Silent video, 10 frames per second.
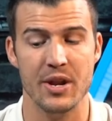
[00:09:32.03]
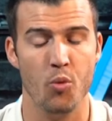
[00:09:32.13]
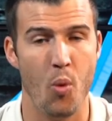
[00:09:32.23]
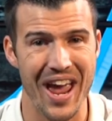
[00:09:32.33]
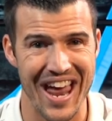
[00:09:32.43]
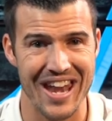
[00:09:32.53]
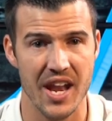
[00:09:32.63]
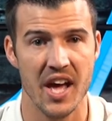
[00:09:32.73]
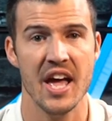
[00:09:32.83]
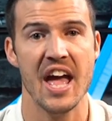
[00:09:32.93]
and
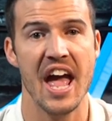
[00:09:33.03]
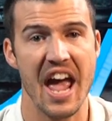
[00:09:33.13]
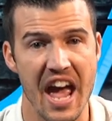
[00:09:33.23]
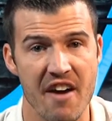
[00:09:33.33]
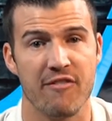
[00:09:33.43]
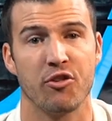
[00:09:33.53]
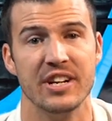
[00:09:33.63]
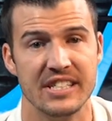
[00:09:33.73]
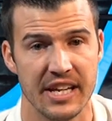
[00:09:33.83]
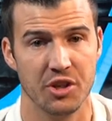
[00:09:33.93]
win
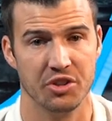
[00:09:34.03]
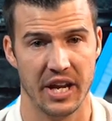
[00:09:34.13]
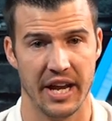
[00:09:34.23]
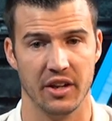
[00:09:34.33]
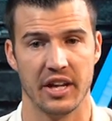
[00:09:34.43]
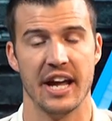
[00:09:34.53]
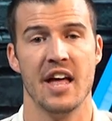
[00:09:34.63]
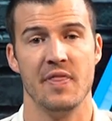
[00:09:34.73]
every single day, okay?